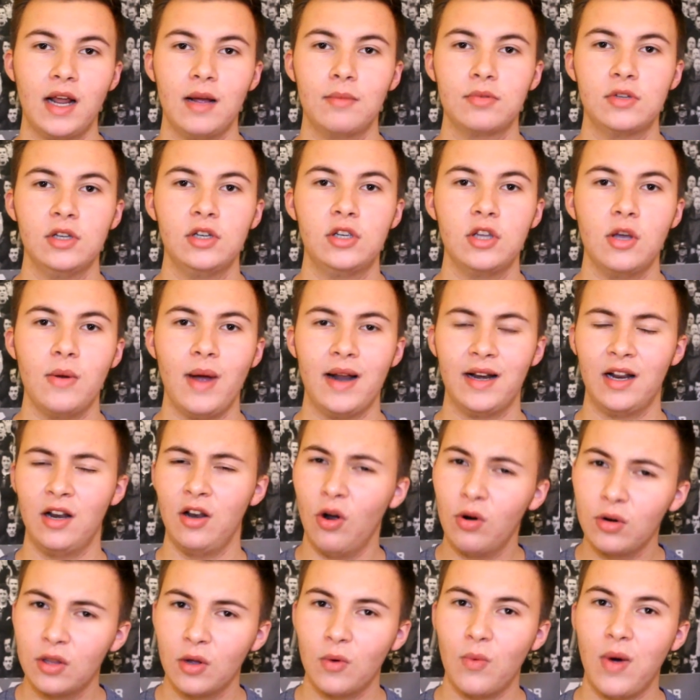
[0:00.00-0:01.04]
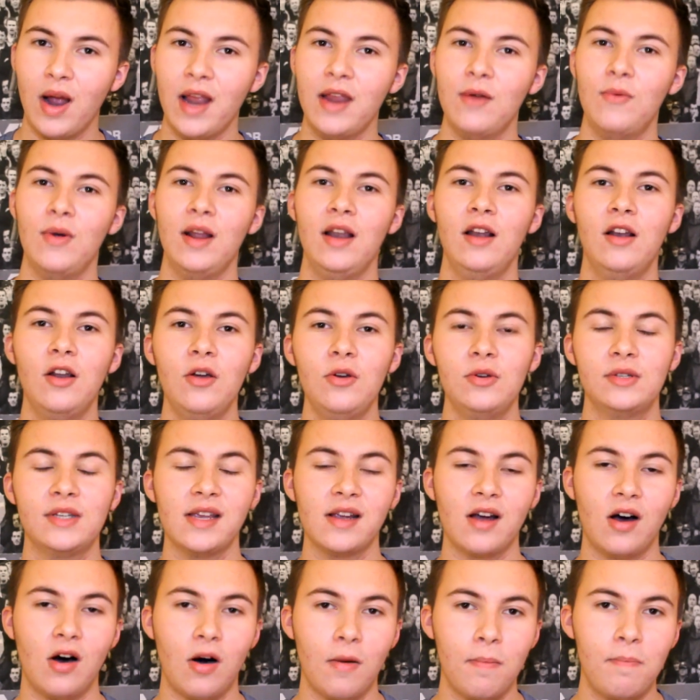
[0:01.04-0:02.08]
been able to do, and along the way, we're
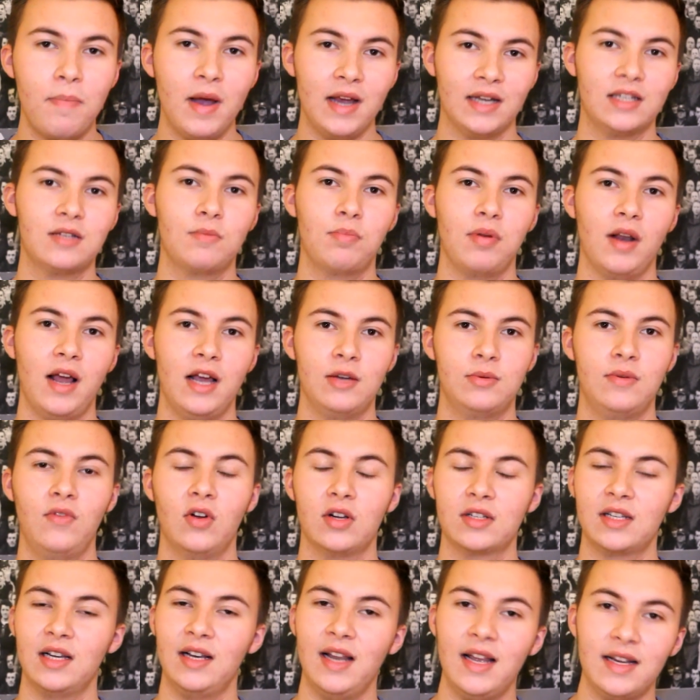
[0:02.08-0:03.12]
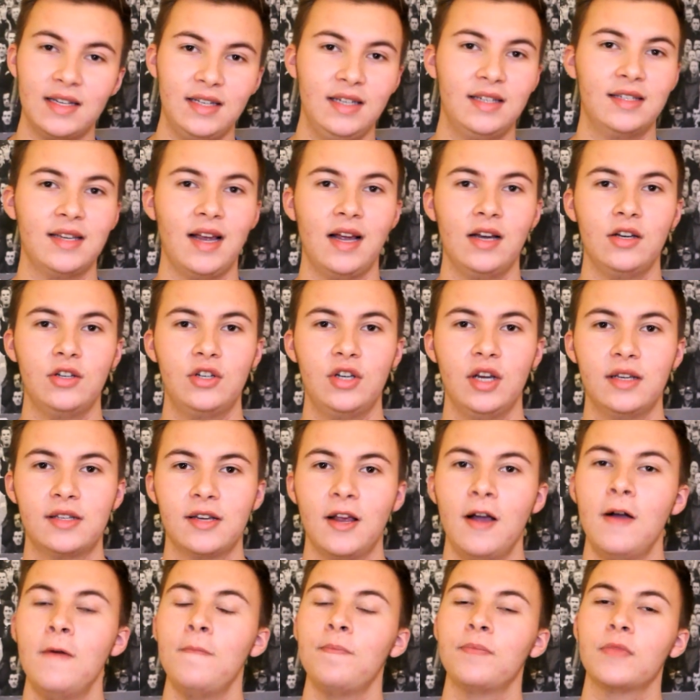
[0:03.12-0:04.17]
losing our best players. We've lost Alexi
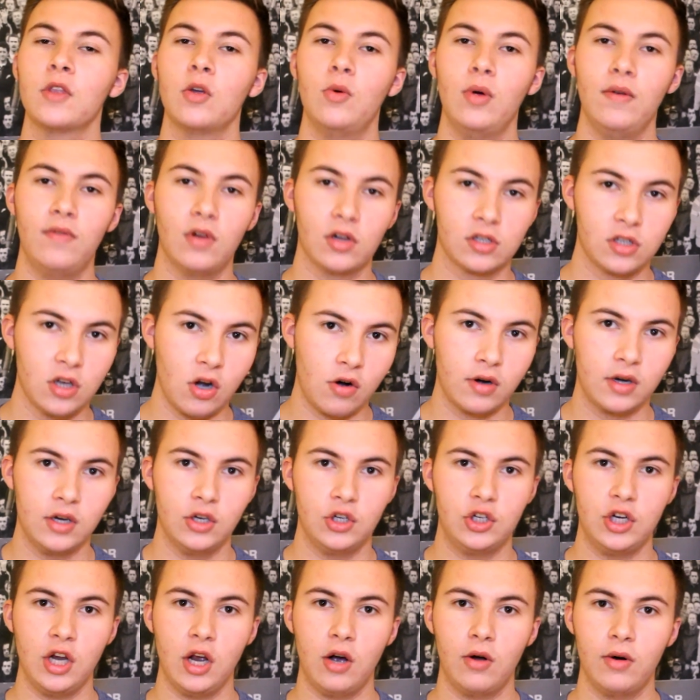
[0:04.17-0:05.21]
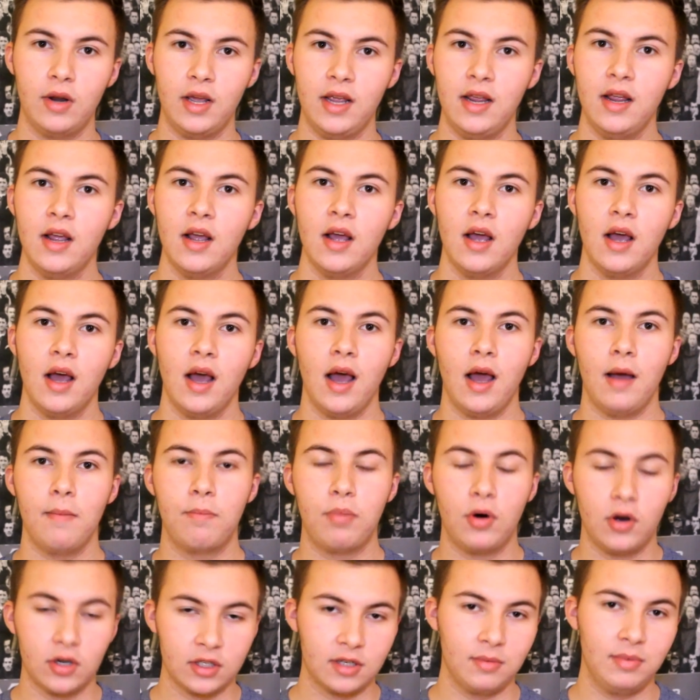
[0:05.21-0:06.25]
Sanchez, we've lost Laurent Koscielny,
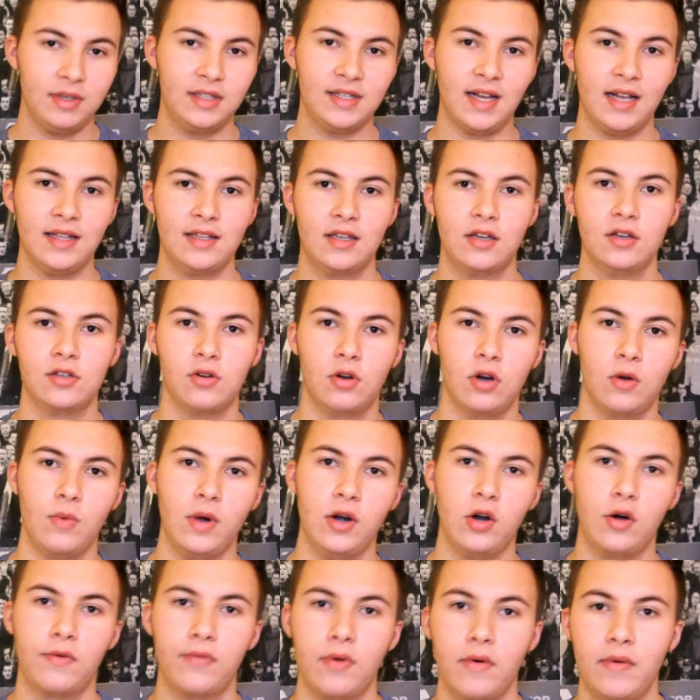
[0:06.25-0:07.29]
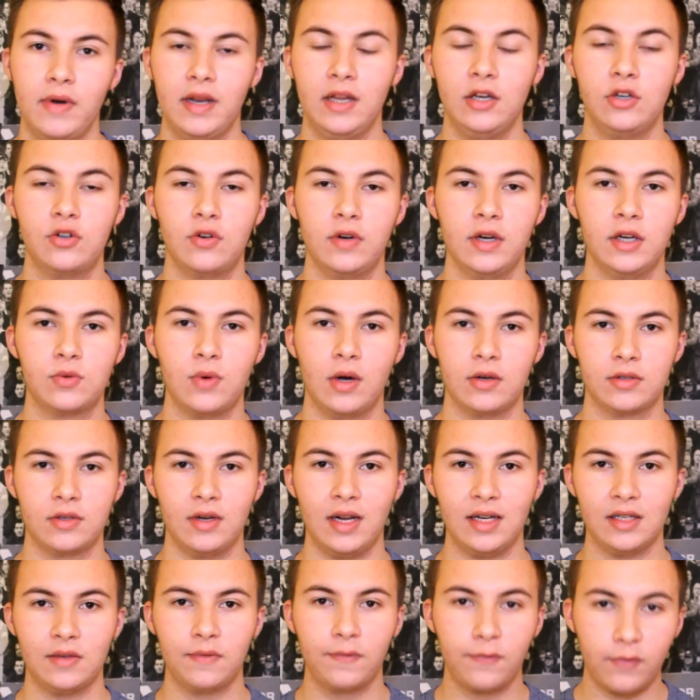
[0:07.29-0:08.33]
and possibly Santi Cazorla went off with an injury as well.
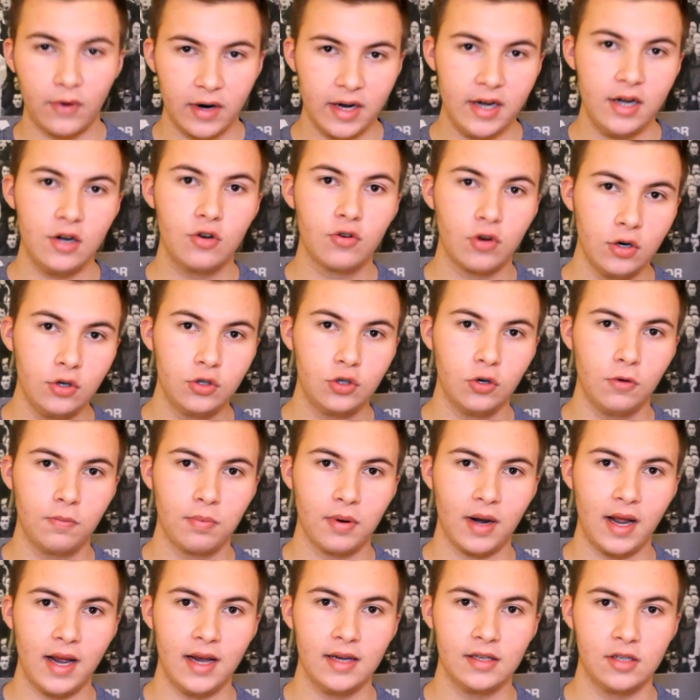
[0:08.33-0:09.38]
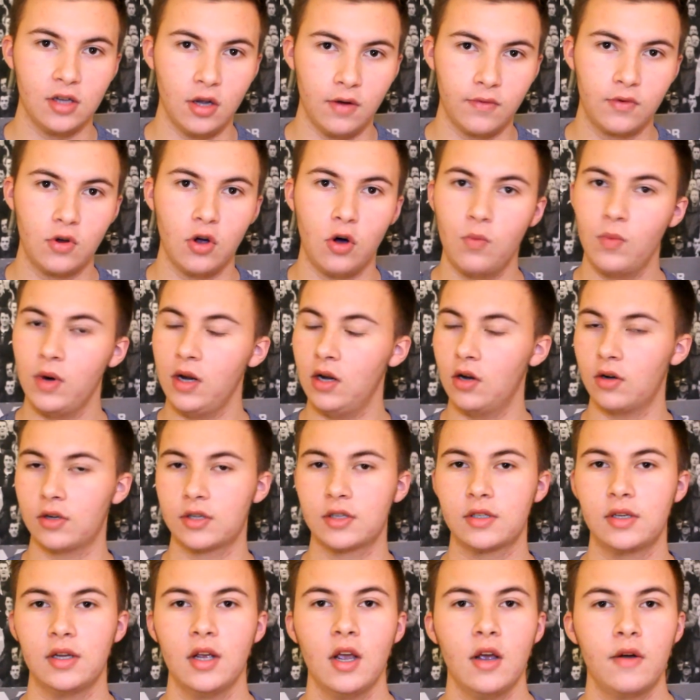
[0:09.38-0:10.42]
So that's three crucial players that have gone. We
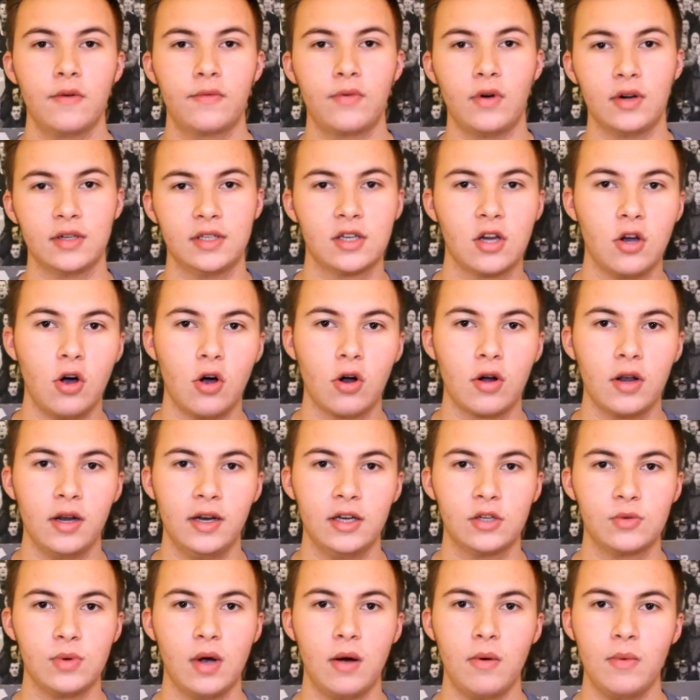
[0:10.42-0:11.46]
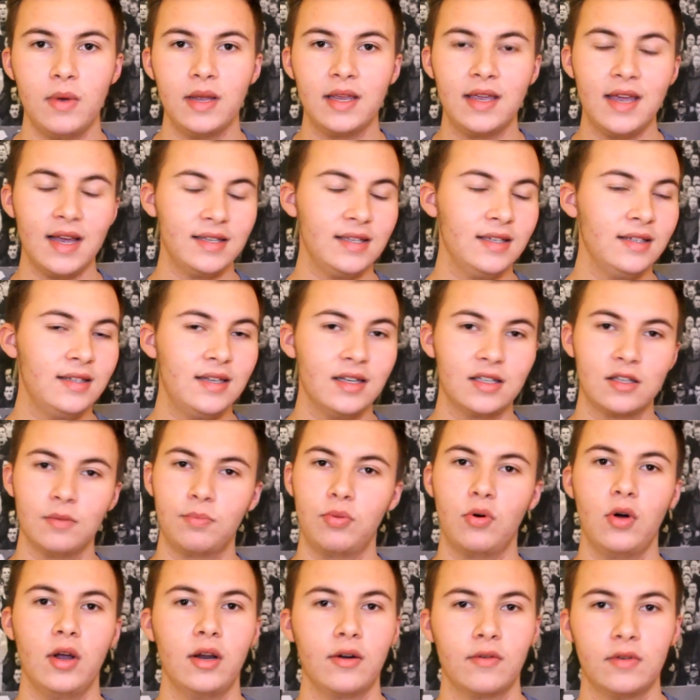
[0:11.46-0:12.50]
lost Francis Coquelin as well, and we're getting
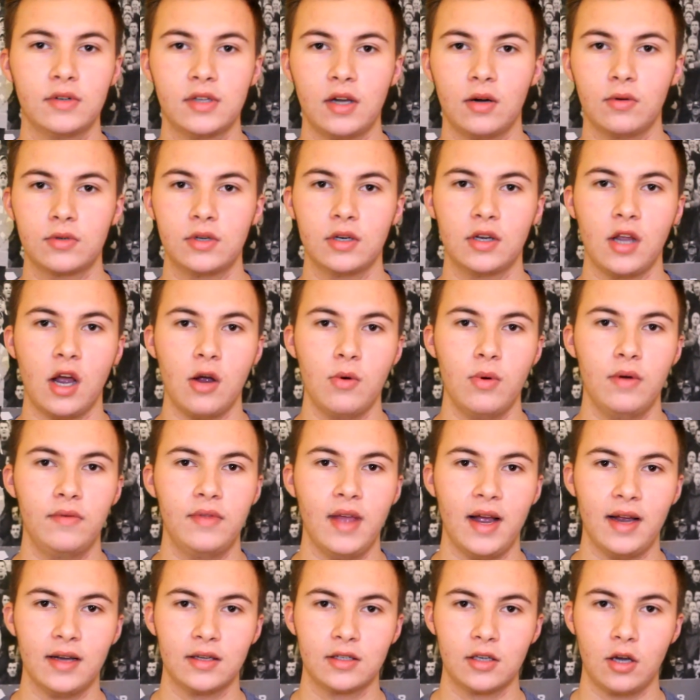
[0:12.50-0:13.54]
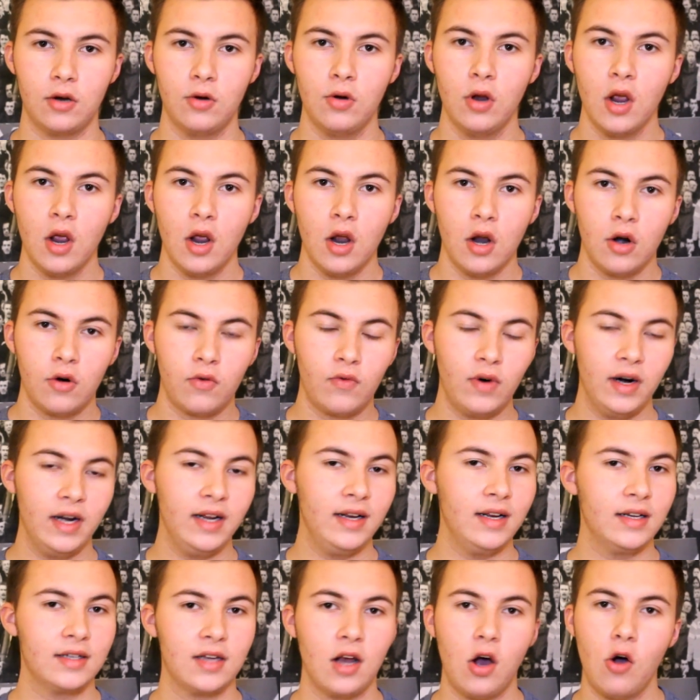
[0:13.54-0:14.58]
disappointing results to go with that. So really,
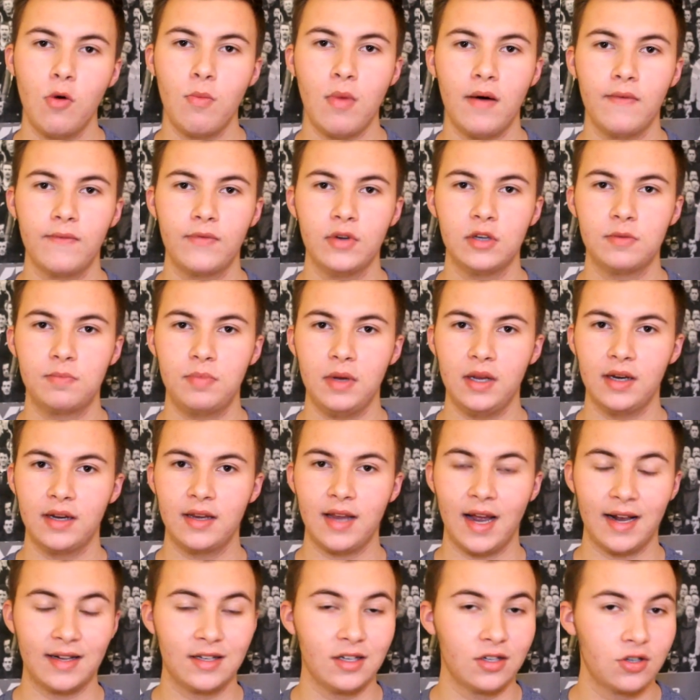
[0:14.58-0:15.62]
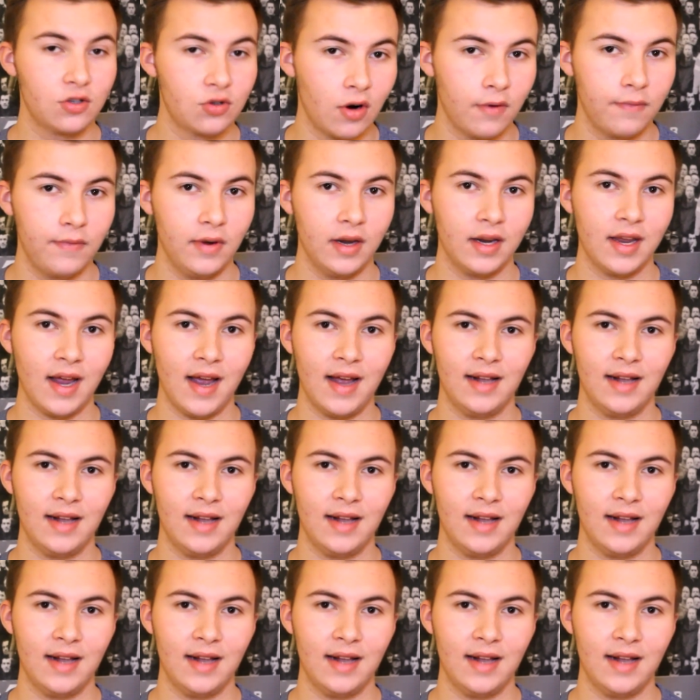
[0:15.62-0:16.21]
this whole month has been catastrophic.